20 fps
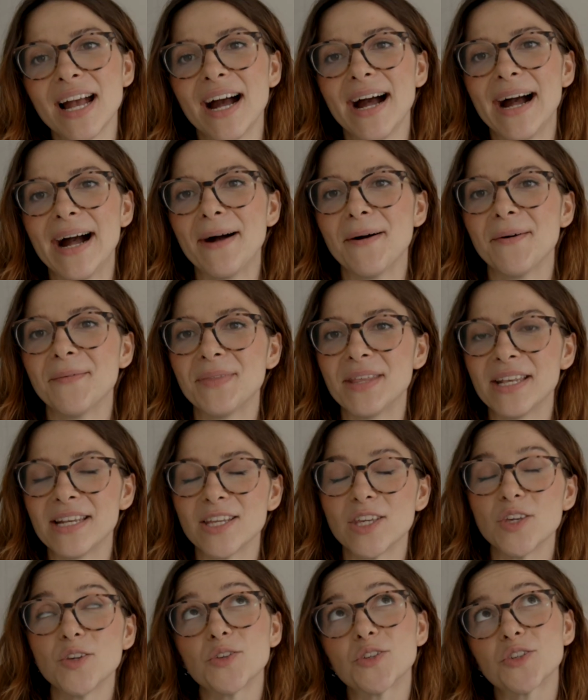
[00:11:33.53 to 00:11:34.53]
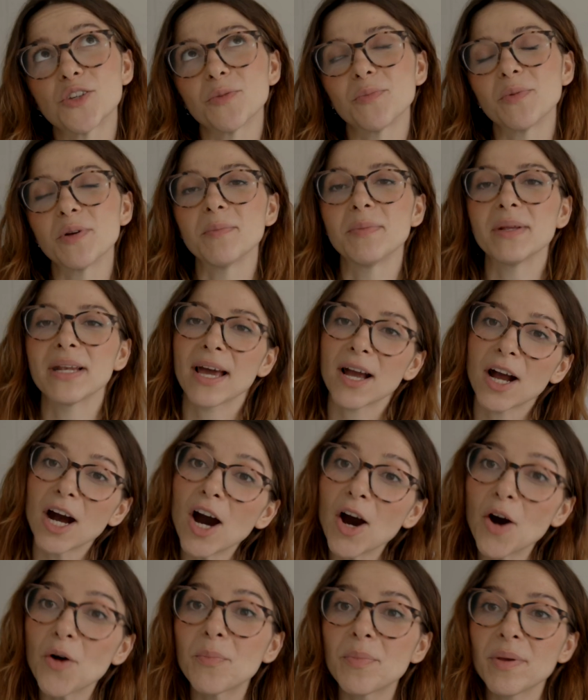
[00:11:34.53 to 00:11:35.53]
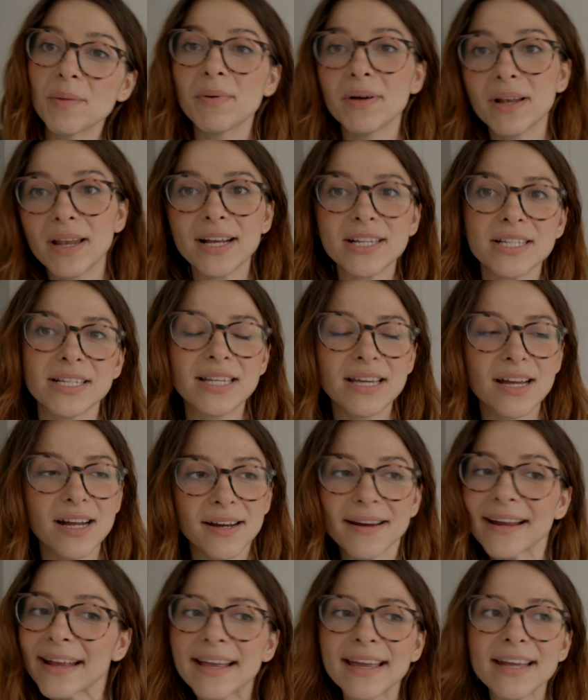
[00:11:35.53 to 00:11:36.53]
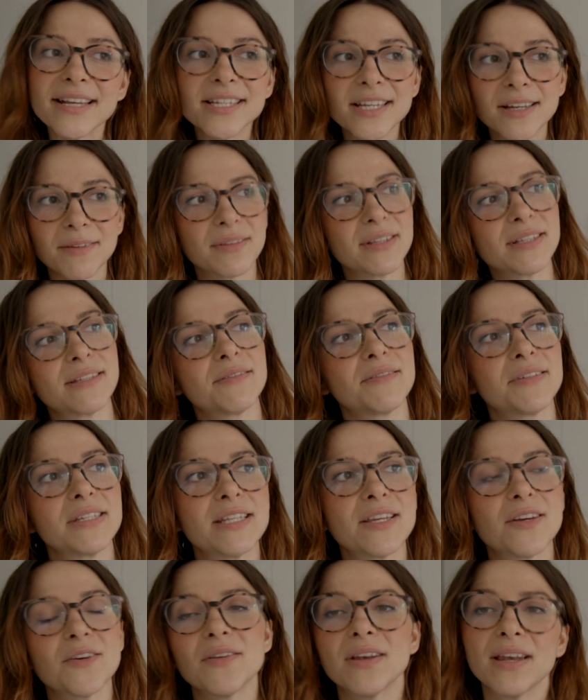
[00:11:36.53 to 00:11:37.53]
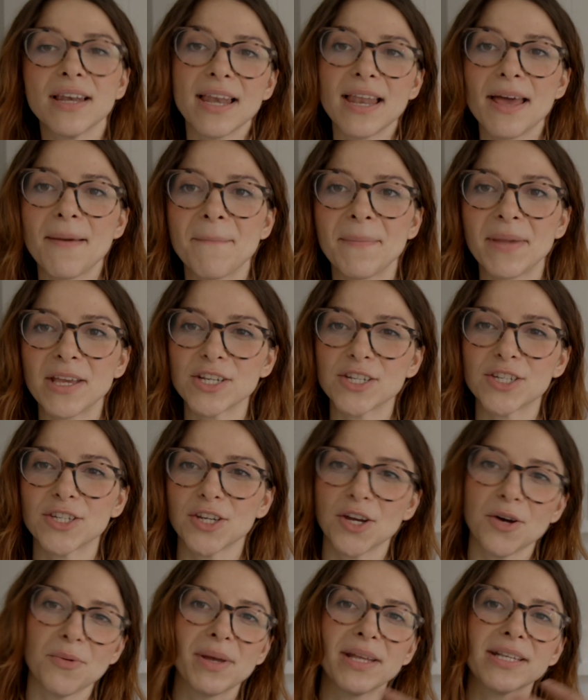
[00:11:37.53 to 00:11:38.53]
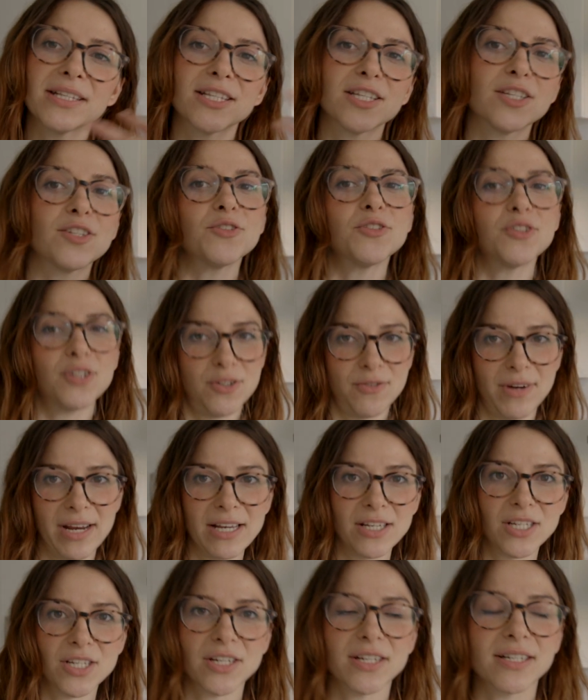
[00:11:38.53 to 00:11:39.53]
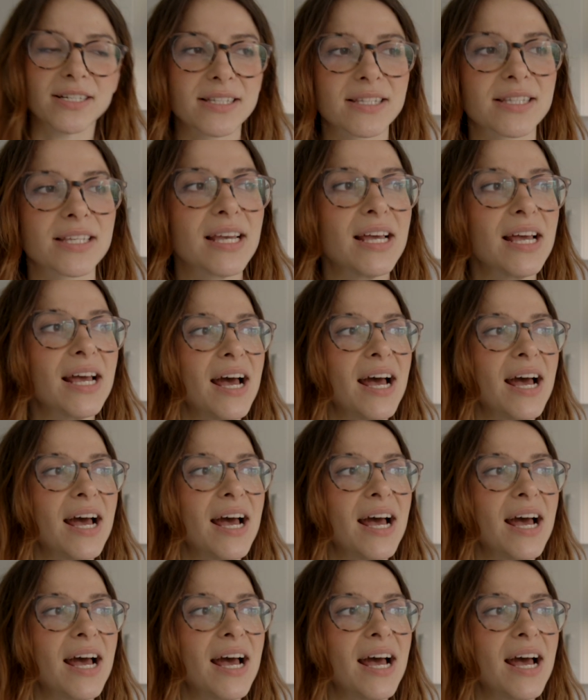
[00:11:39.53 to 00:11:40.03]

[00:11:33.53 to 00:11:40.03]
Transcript: Then YouTube will be like, oh, people actually are engaging with this video. Let me show it to strangers.